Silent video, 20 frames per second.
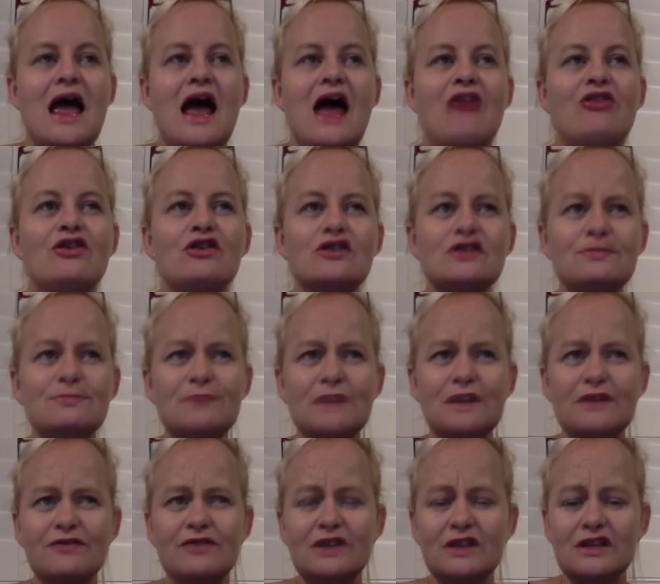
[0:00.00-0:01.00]
And those big
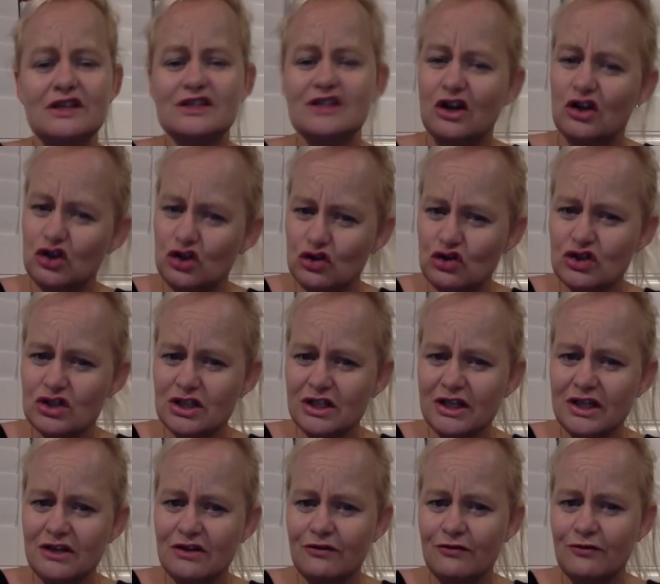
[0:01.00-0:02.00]
feelings are
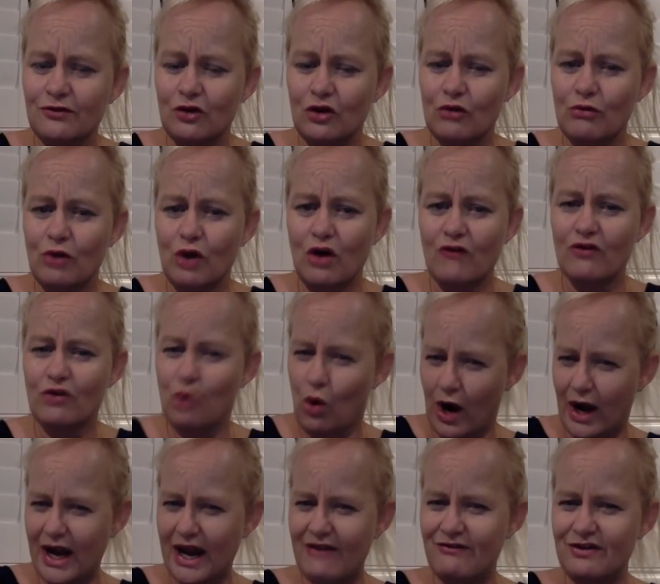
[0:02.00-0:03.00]
usually in the form of
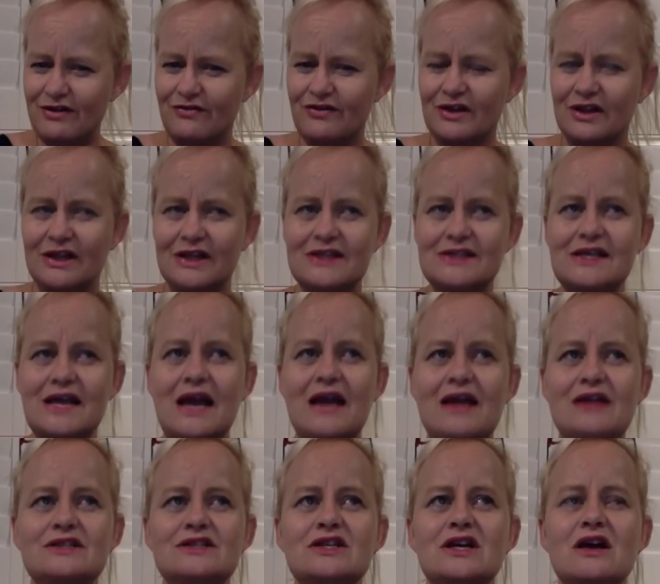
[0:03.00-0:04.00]
quite heavy feelings,
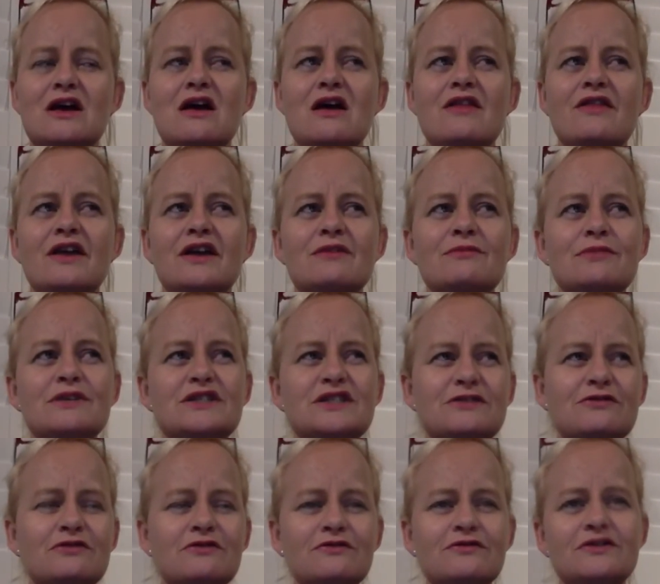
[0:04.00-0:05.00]
and they can be
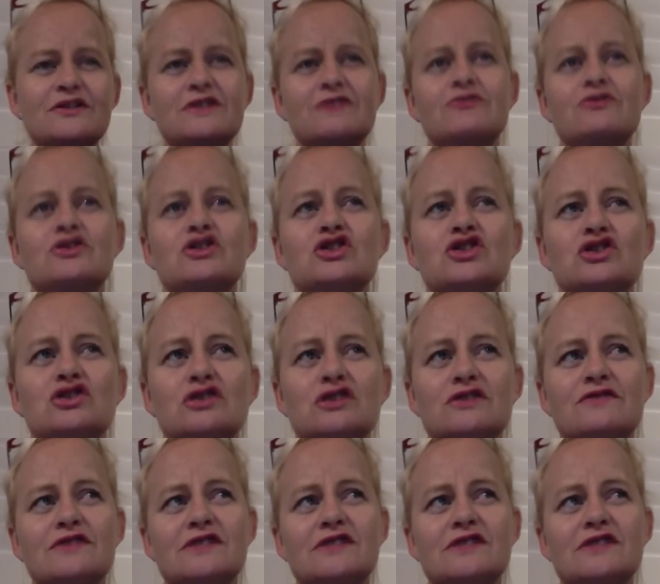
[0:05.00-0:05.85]
different for different students.